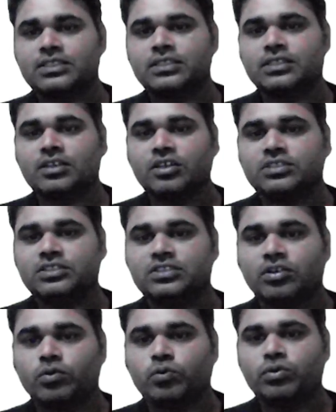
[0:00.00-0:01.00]
does
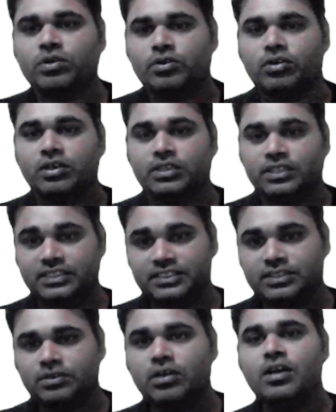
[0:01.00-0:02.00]
the
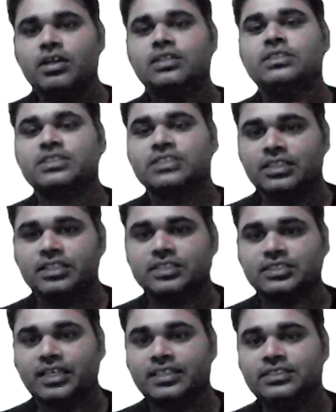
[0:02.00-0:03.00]
it
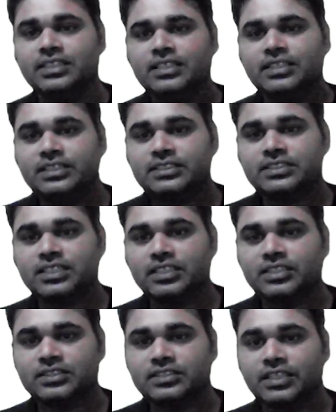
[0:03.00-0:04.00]
synthesize? It
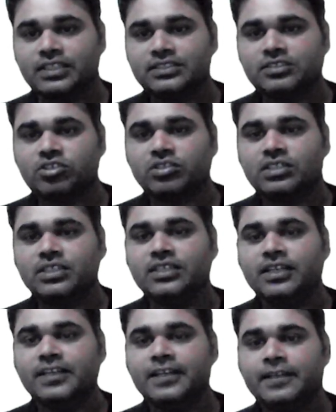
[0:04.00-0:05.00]
synthesizes the
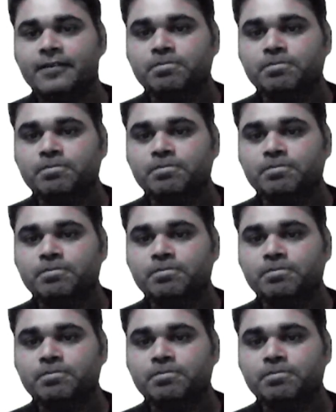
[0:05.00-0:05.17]
DNA.